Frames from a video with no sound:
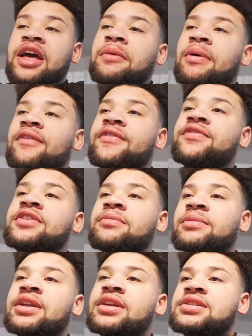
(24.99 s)
In about
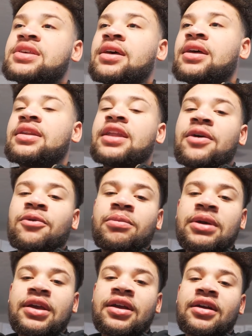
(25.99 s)
15 minutes, Nate will
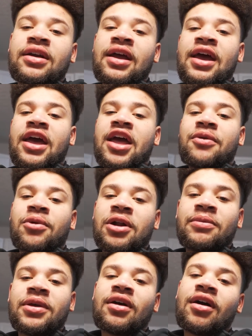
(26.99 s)
be here, and we're
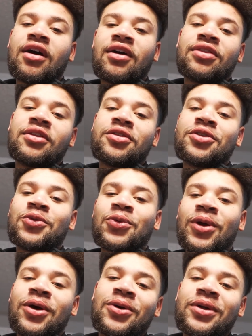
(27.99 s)
gonna be on the
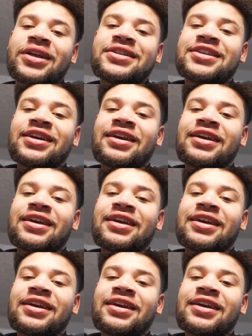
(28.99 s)
road to